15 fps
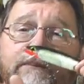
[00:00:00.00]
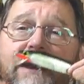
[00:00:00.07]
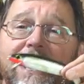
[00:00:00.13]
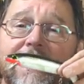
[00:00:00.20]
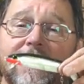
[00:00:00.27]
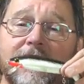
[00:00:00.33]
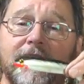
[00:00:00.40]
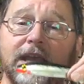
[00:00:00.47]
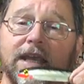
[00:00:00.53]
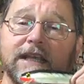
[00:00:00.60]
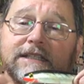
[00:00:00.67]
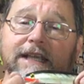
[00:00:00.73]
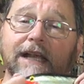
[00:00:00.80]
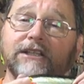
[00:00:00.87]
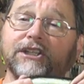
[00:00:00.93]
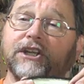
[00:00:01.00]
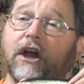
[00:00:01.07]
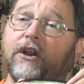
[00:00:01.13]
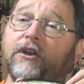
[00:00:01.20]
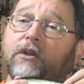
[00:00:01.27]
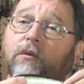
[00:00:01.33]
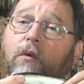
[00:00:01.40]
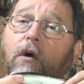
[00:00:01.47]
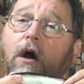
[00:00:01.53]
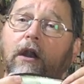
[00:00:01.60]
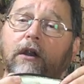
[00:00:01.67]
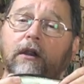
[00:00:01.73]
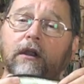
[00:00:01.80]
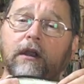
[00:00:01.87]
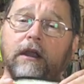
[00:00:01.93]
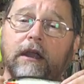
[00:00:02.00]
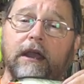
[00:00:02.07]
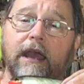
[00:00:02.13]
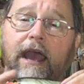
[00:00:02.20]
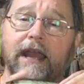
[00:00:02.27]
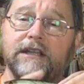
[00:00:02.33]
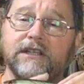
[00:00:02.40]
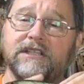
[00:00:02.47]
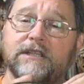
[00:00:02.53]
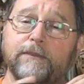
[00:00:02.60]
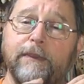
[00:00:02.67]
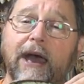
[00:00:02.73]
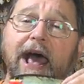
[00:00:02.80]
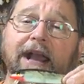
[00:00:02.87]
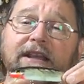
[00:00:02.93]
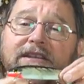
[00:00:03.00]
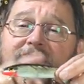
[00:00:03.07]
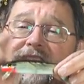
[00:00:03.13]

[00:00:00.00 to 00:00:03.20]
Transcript: bait is actually under the water. And just the back is